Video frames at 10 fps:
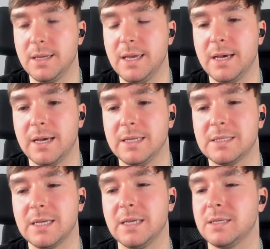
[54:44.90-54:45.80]
yeah,
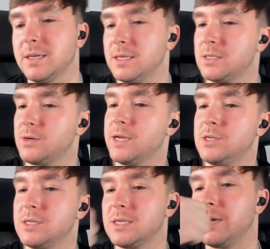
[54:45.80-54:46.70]
it's it's it's strange,
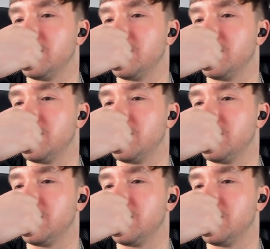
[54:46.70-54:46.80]
isn't it,